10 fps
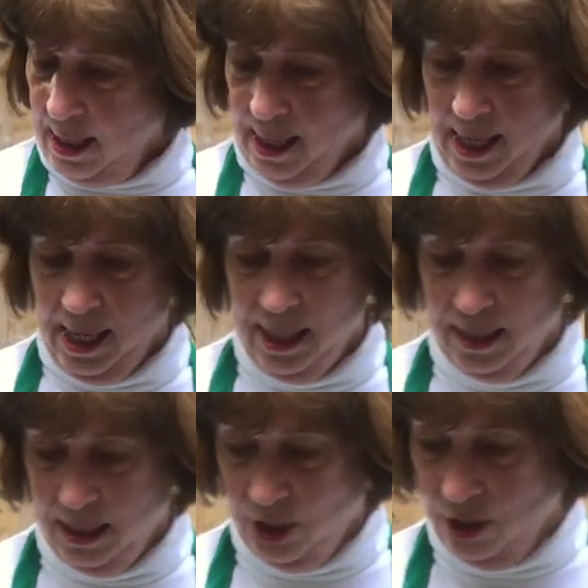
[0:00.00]
and
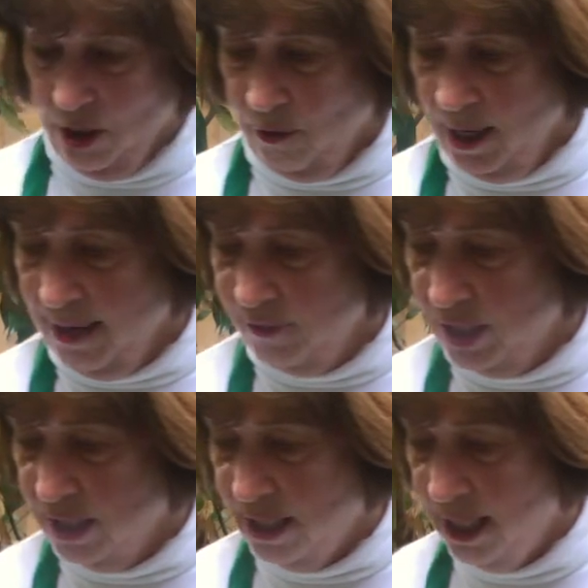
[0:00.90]
since you don't have to
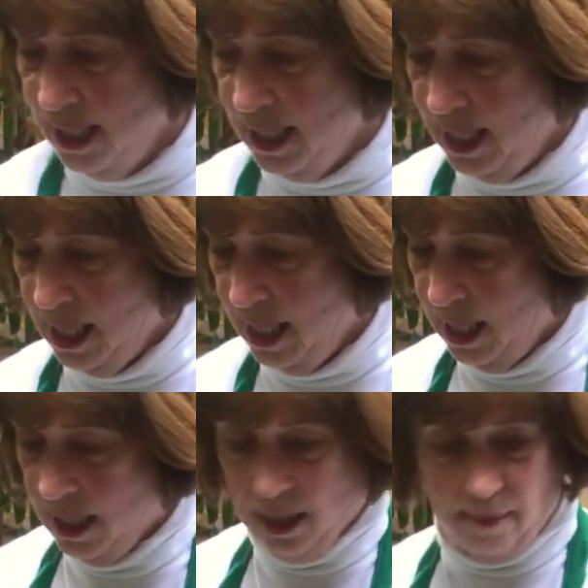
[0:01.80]
see
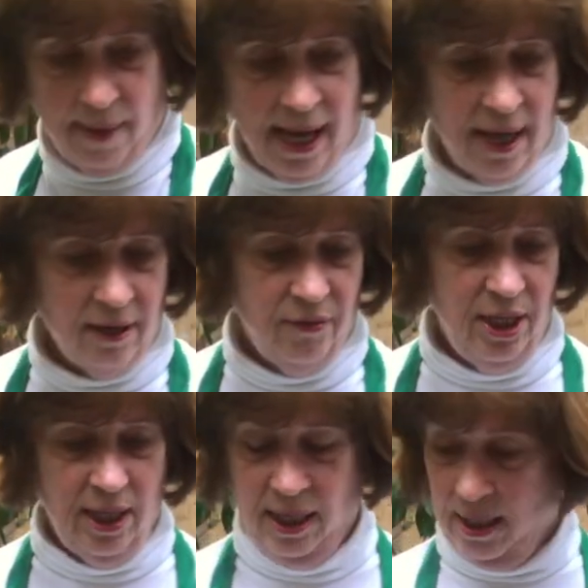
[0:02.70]
the back of
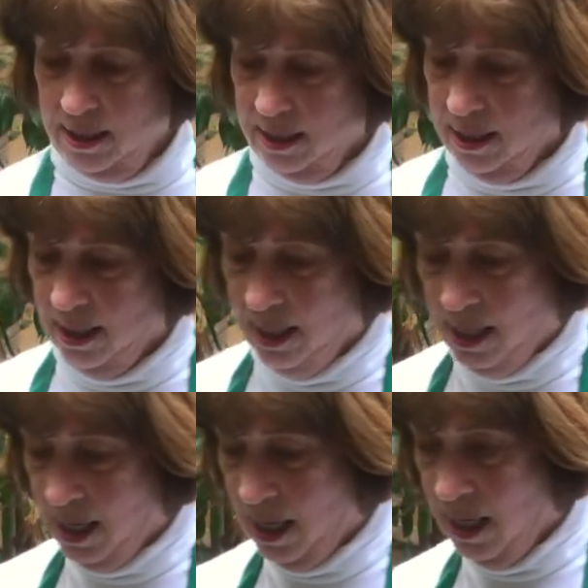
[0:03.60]
this,
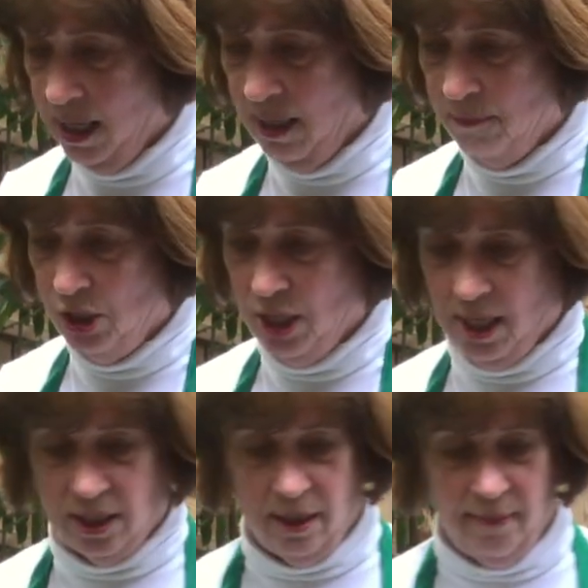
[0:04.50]
I am
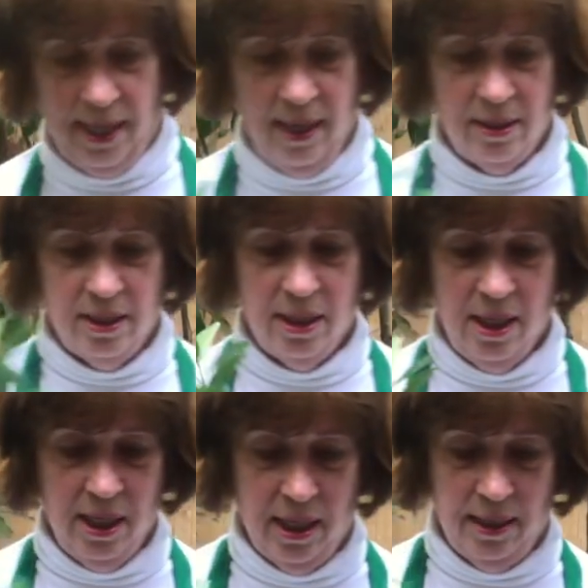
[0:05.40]
just about
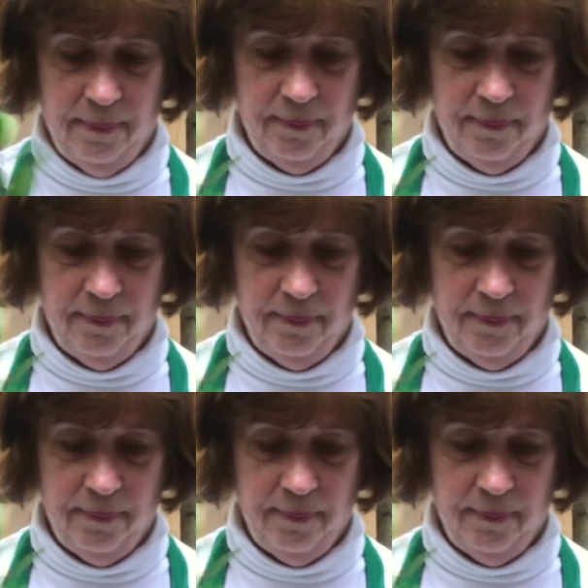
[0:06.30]
done.